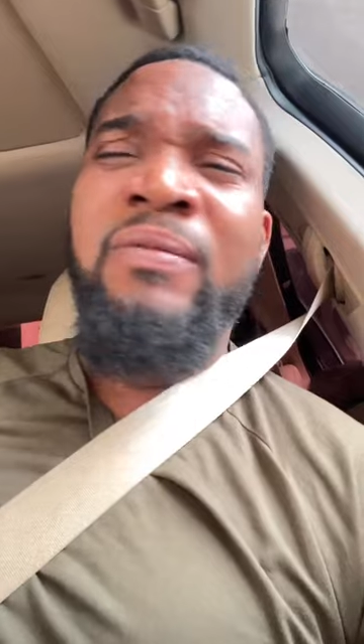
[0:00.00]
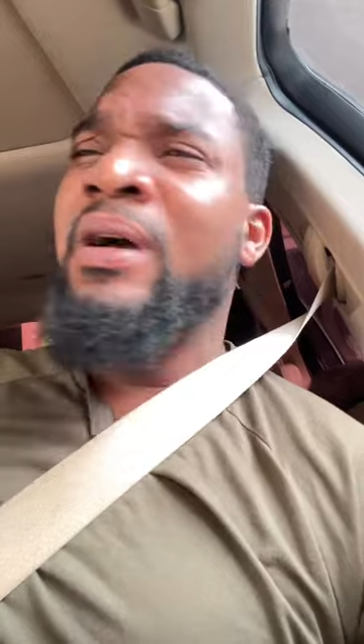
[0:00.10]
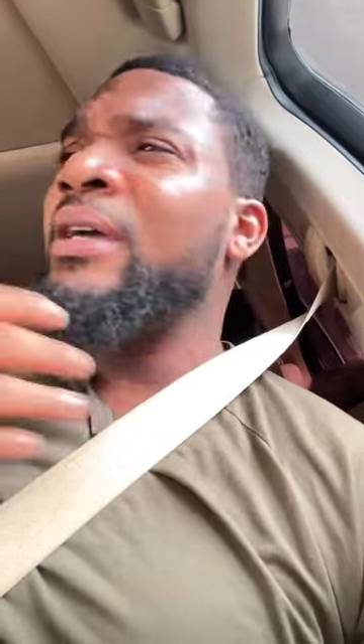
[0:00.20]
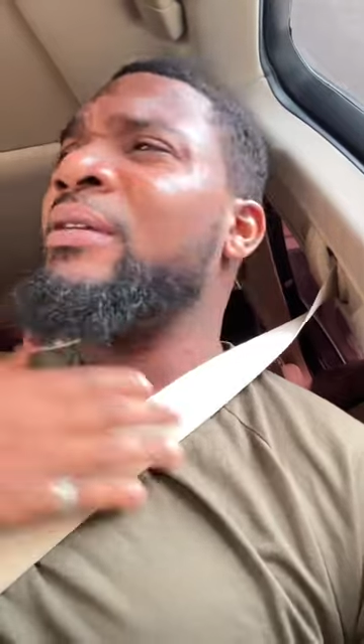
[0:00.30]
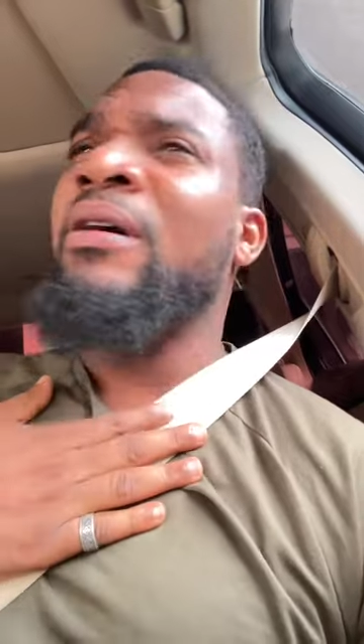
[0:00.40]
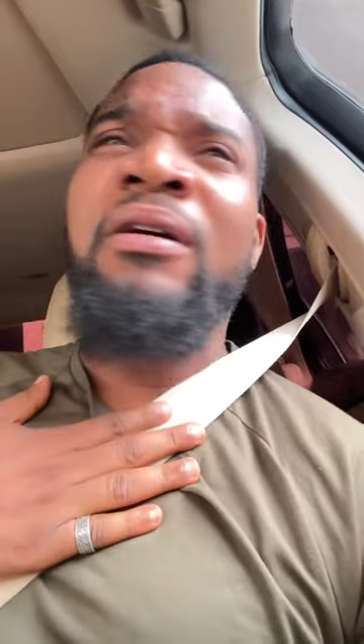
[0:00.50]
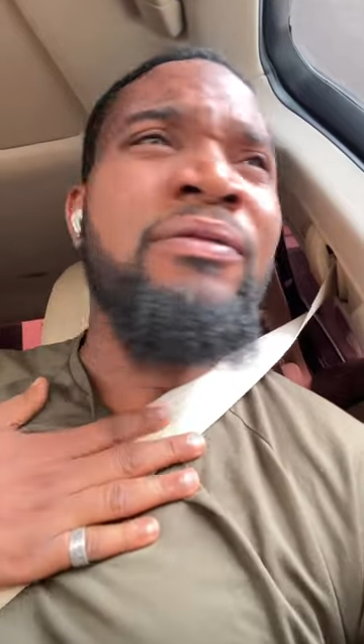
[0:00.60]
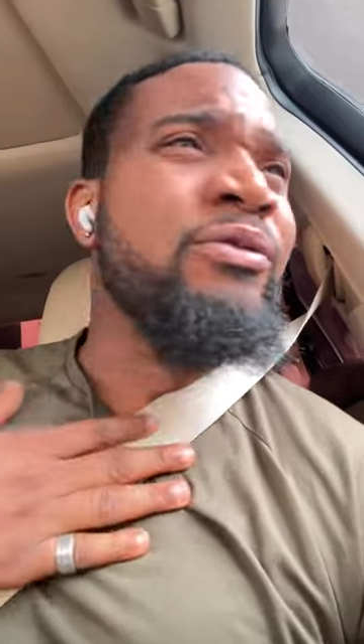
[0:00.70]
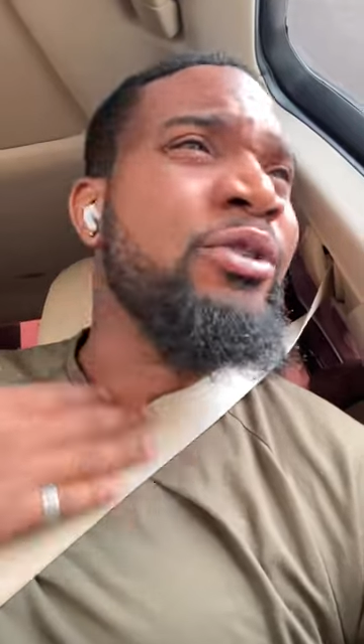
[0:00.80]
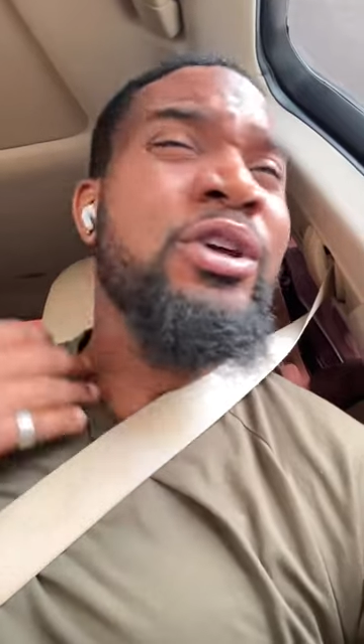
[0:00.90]
Am I
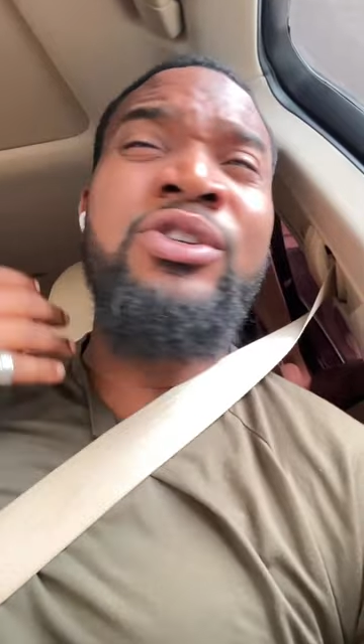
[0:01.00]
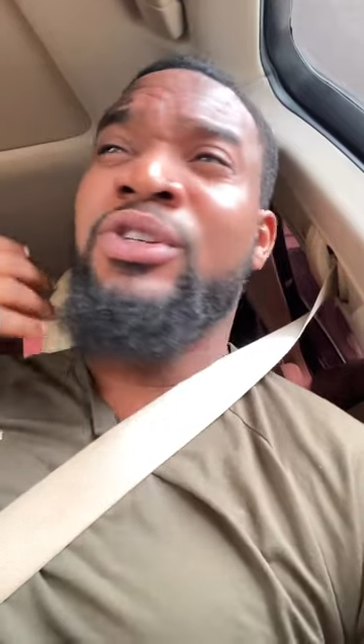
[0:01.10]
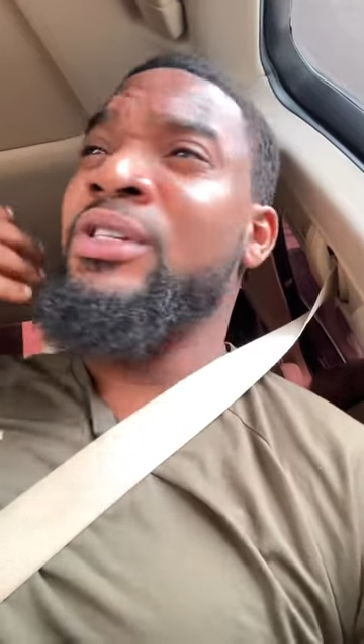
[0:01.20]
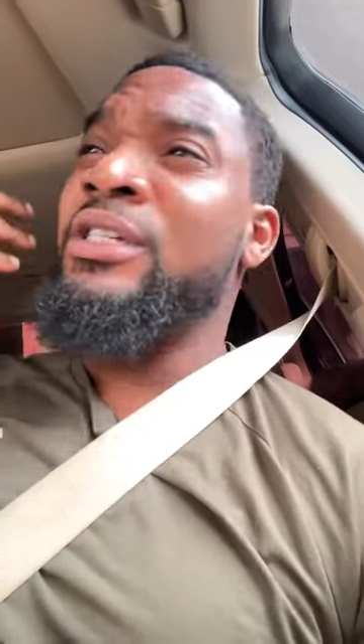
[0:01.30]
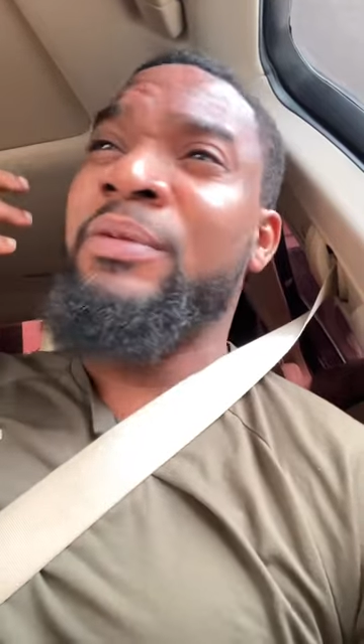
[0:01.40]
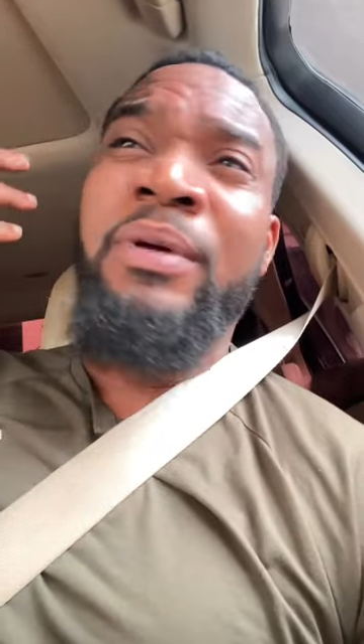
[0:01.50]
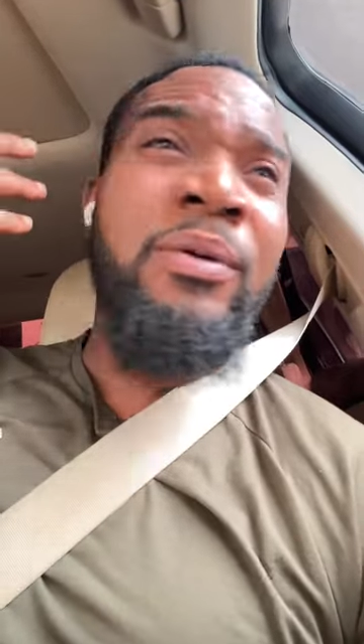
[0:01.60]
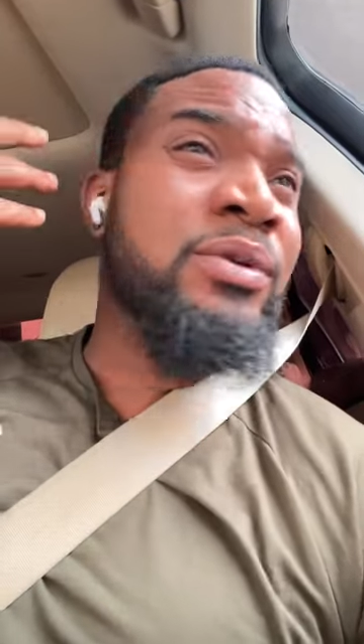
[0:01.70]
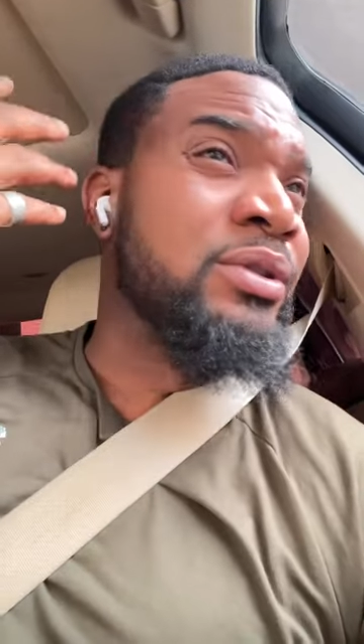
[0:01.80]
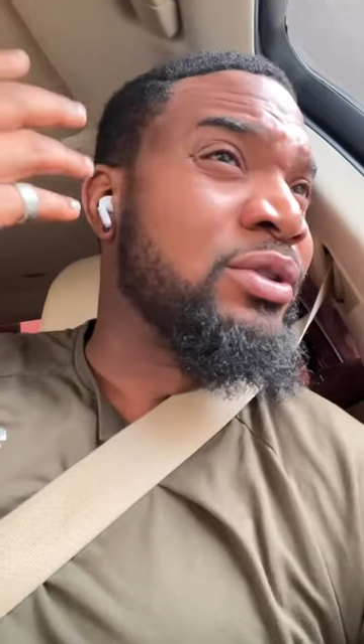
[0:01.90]
enough? Relationship, I
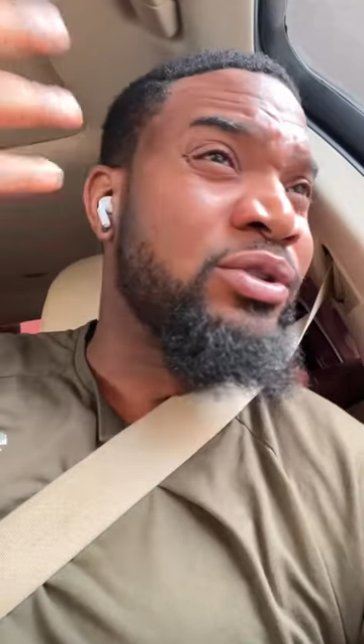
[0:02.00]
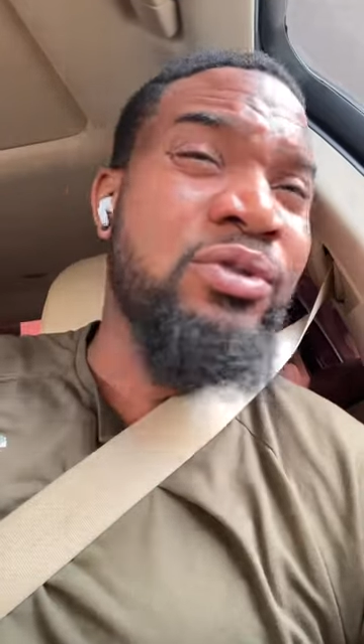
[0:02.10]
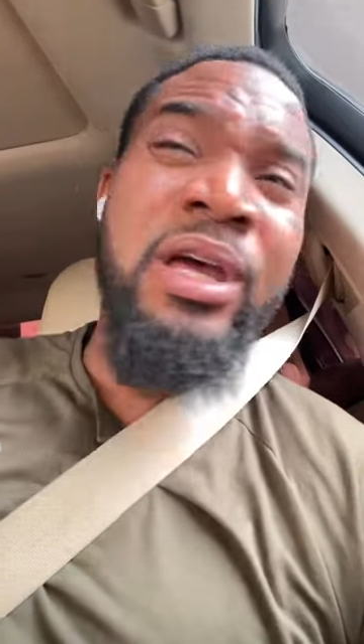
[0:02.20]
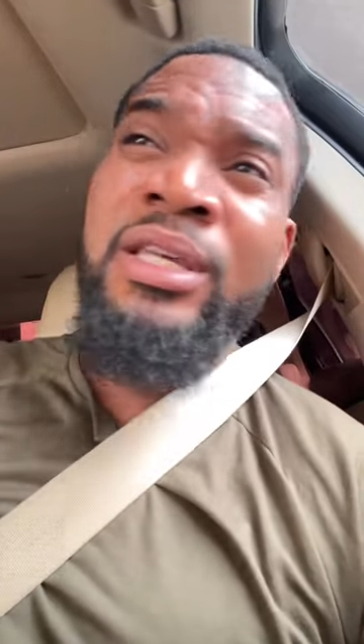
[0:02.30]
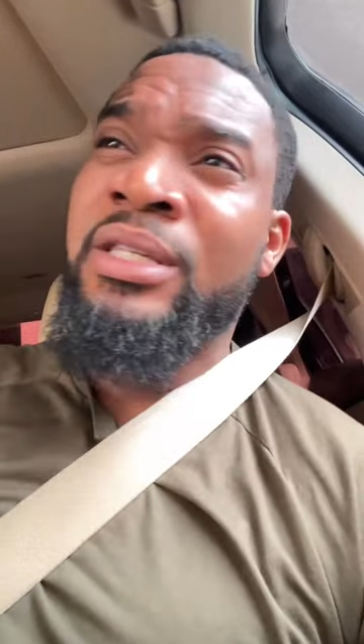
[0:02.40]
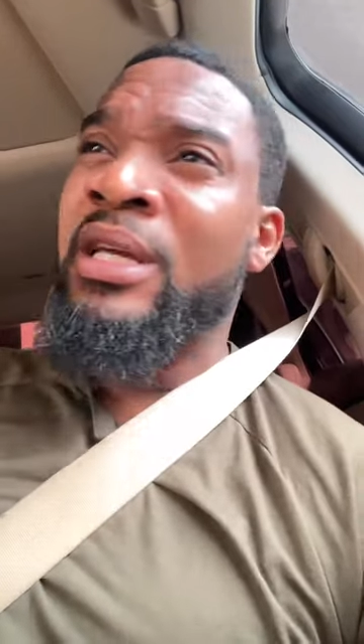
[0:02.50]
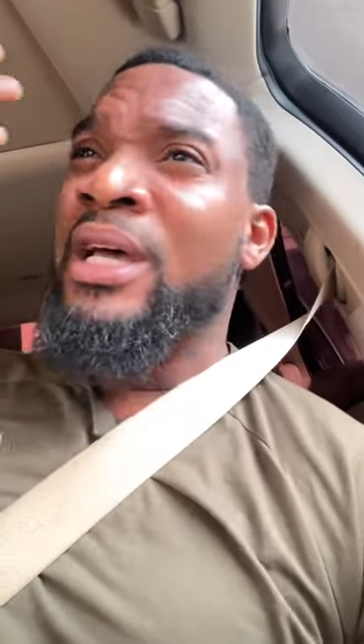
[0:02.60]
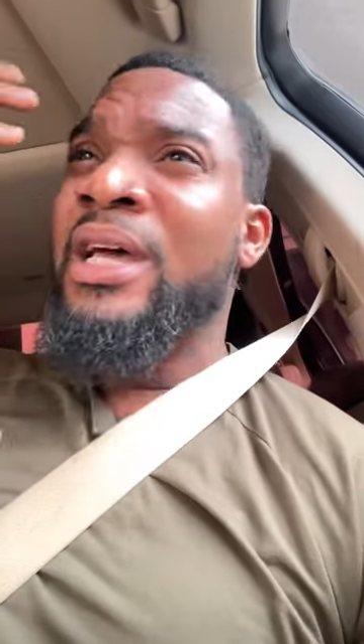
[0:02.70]
was stressed.